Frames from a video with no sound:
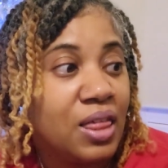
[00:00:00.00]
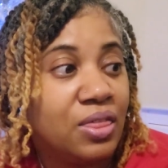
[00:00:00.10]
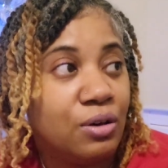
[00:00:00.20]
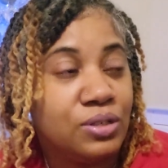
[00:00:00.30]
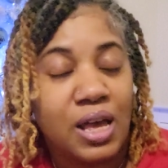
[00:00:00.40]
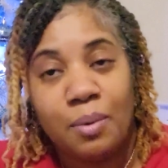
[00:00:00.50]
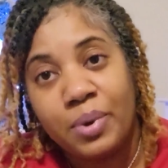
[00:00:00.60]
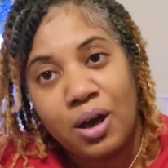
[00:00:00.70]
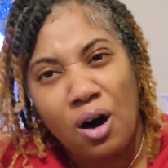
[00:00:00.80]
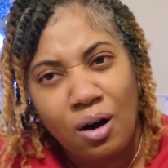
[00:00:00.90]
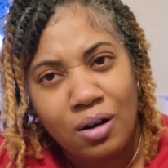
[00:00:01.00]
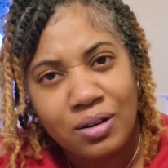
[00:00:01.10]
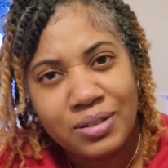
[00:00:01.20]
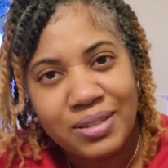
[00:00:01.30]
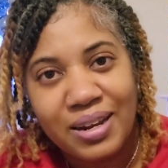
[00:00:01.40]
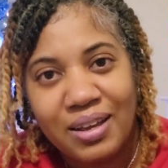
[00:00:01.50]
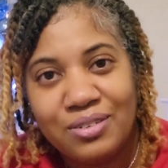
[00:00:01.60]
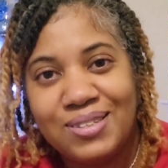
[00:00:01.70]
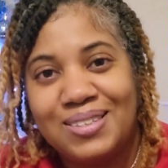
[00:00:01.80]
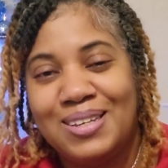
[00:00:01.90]
Those epic hauls that I
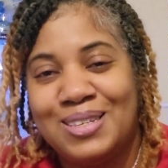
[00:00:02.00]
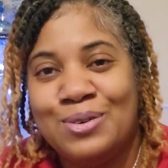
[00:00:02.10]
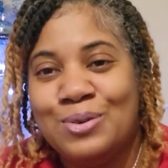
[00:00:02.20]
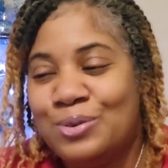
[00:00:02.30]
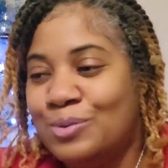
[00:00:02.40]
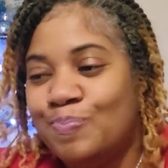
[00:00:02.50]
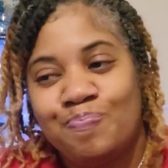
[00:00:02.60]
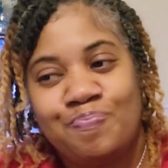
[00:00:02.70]
used to do,